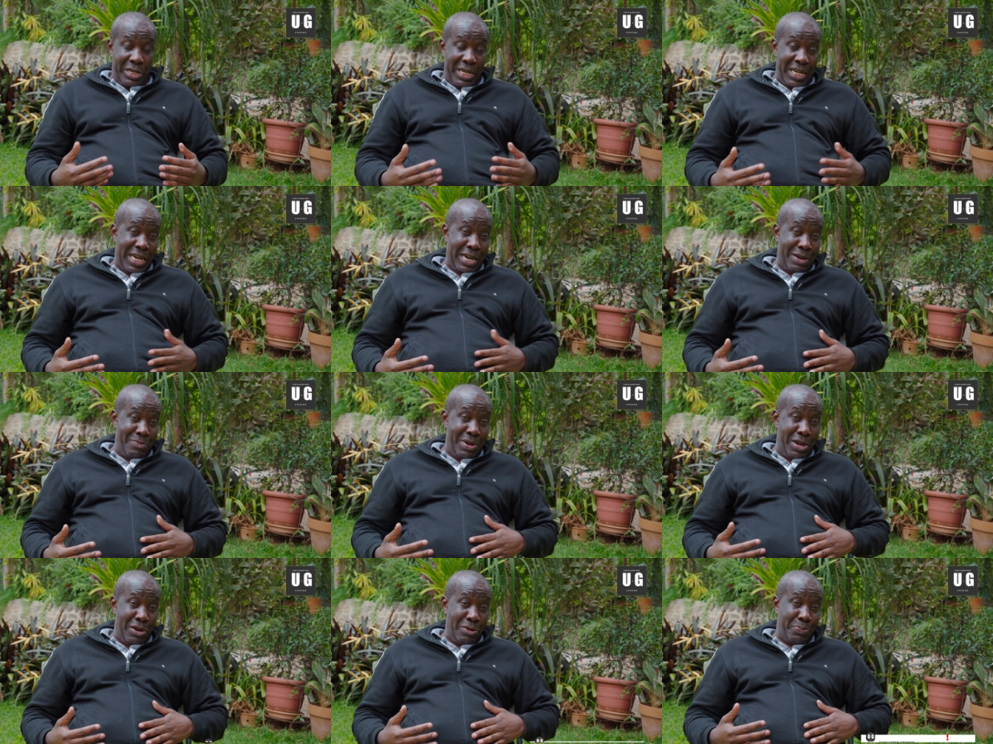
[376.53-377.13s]
take
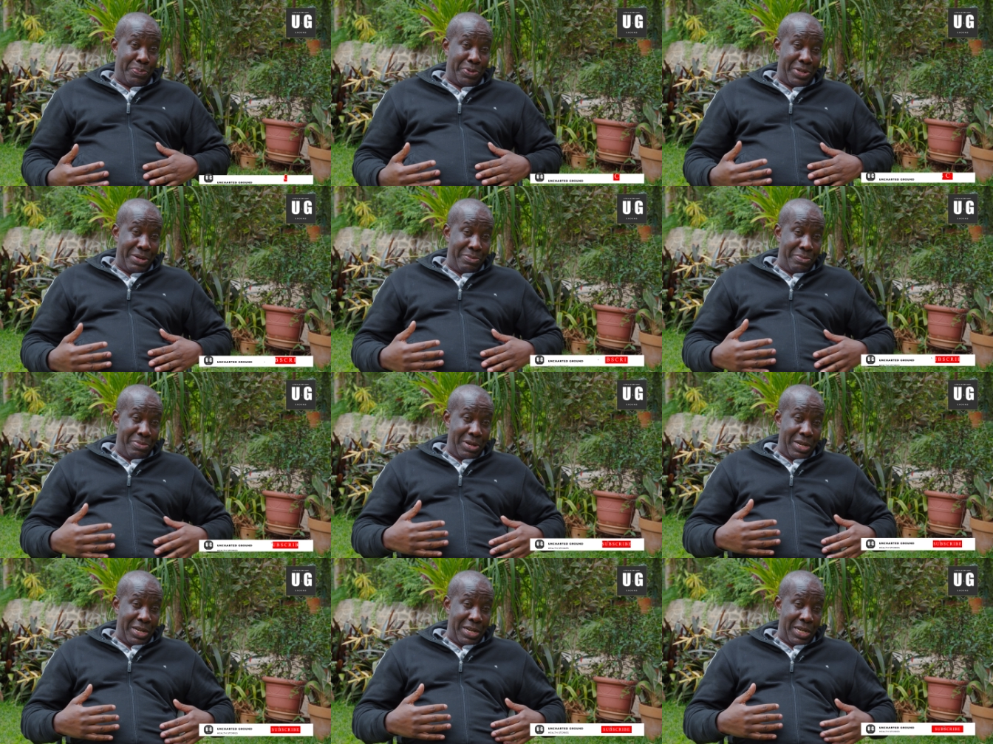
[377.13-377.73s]
a biopsy
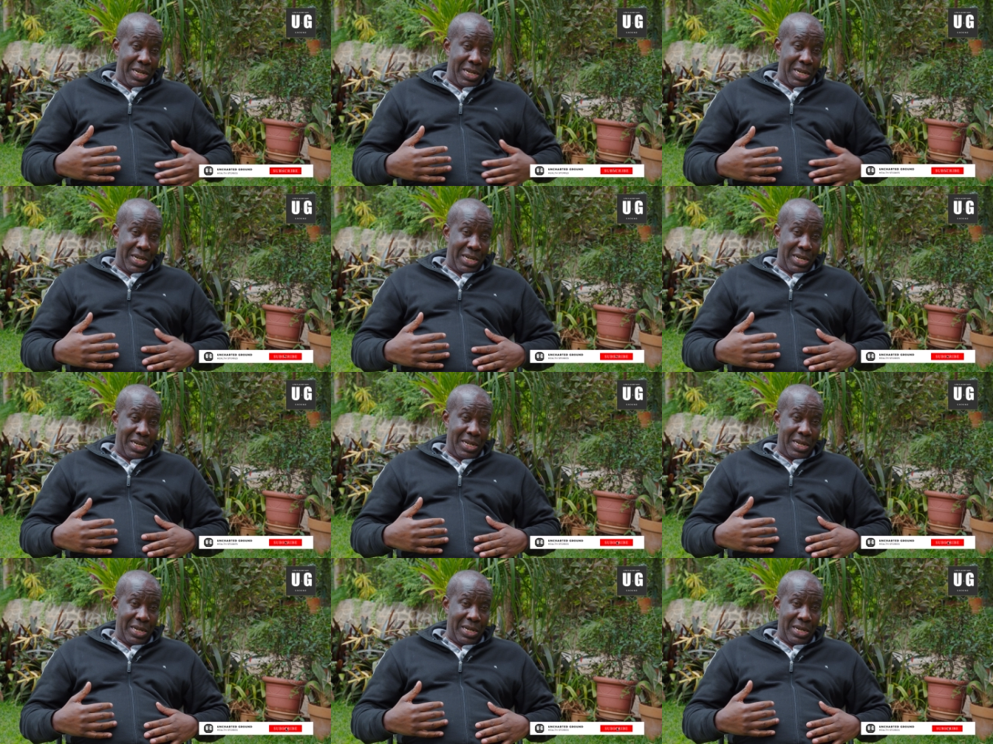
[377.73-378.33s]

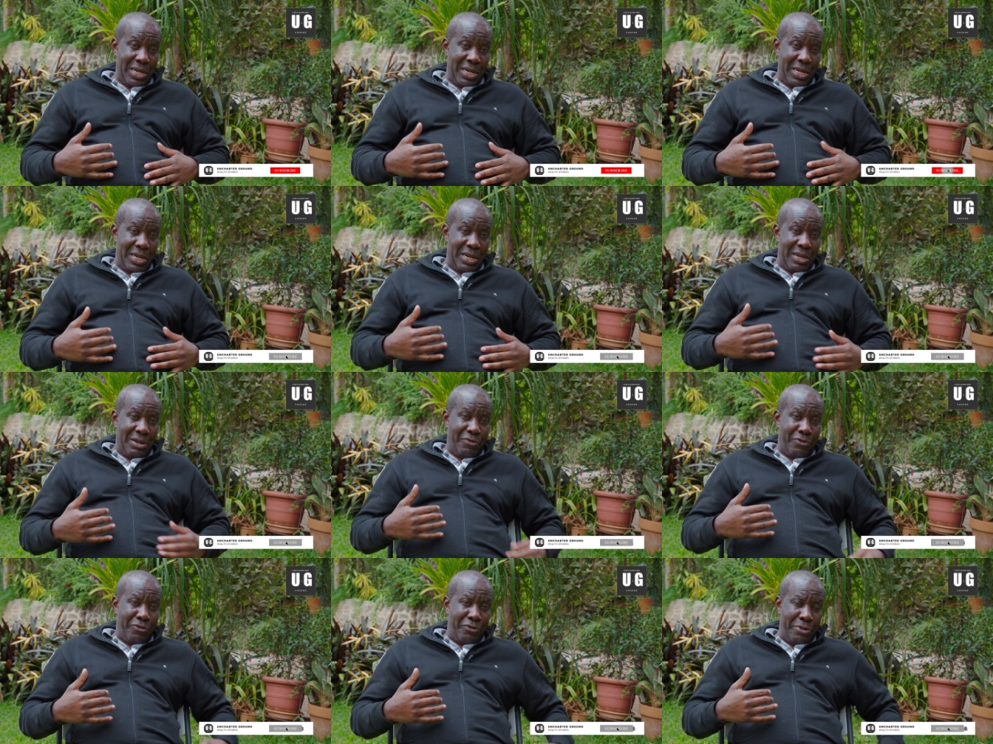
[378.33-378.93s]

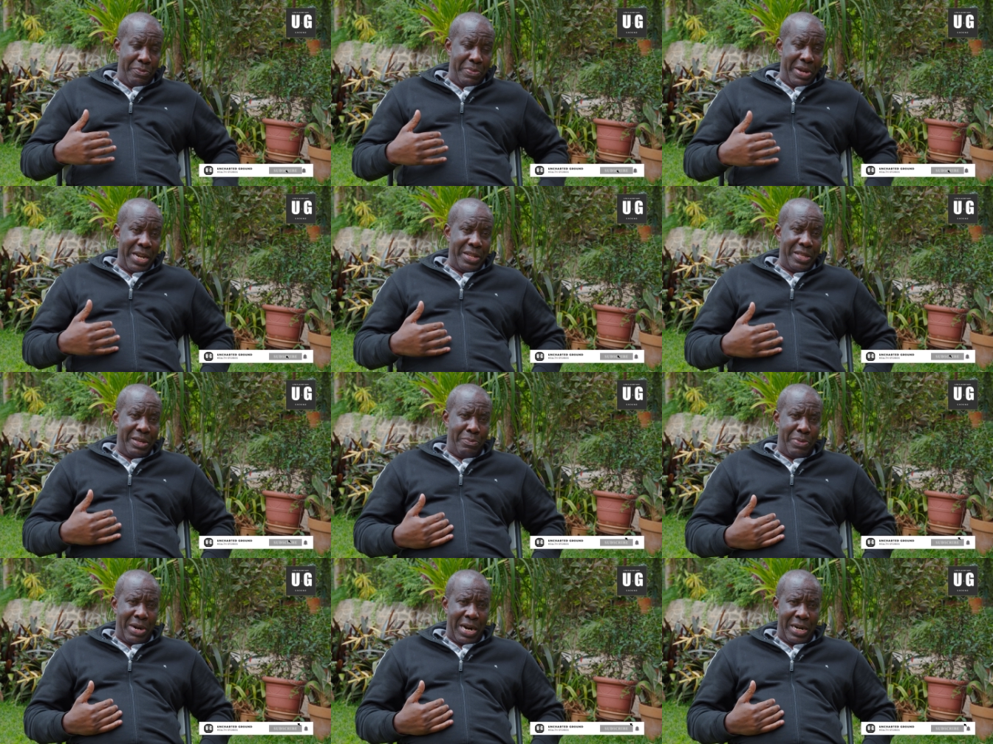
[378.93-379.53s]
for behind
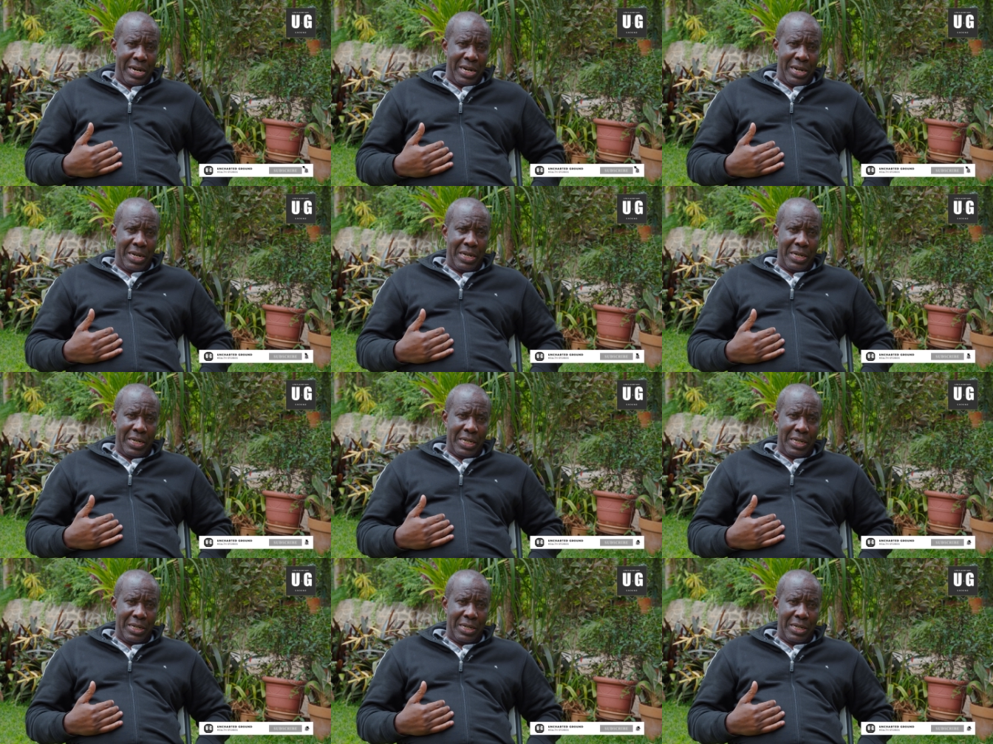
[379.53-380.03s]
the bladder.